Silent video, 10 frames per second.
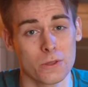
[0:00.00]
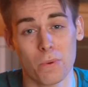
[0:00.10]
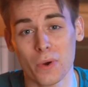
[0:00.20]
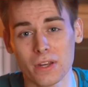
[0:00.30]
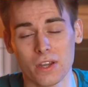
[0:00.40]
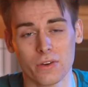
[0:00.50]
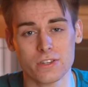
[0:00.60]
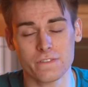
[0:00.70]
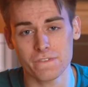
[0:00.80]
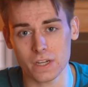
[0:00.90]
the point here
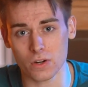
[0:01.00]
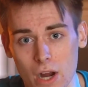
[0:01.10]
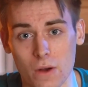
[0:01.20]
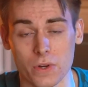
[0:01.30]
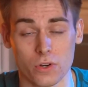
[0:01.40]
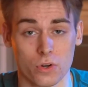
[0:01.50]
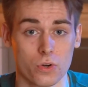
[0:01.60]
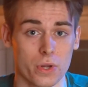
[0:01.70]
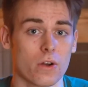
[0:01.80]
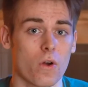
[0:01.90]
is figure out what your
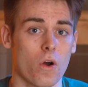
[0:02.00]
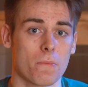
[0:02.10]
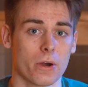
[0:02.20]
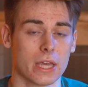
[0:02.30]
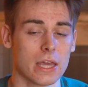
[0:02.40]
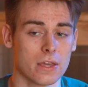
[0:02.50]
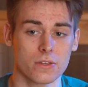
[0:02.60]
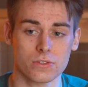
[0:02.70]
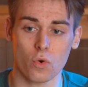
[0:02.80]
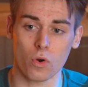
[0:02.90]
creator hallmark
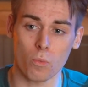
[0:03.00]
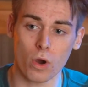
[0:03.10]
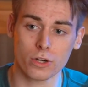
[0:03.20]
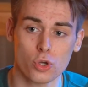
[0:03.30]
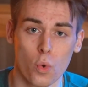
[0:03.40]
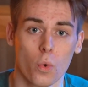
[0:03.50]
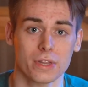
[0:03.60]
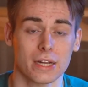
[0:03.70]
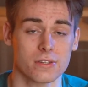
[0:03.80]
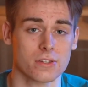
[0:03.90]
is, or work toward
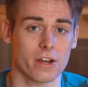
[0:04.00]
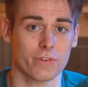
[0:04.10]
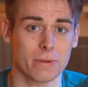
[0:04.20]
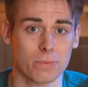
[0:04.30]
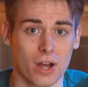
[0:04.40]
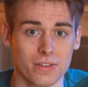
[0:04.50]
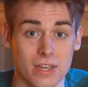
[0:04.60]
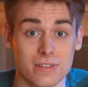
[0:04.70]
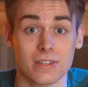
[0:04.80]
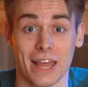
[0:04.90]
that discovery
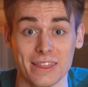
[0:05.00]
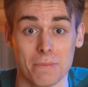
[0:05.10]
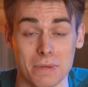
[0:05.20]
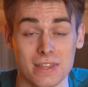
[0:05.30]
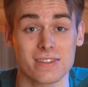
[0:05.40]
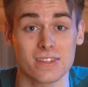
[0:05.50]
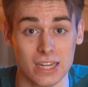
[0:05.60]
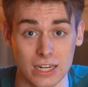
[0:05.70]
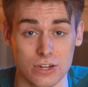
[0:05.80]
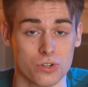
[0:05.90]
process, and let that be the
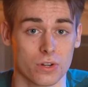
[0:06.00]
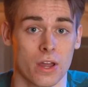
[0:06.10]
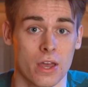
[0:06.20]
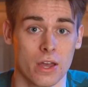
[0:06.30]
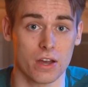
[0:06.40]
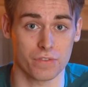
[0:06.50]
signature of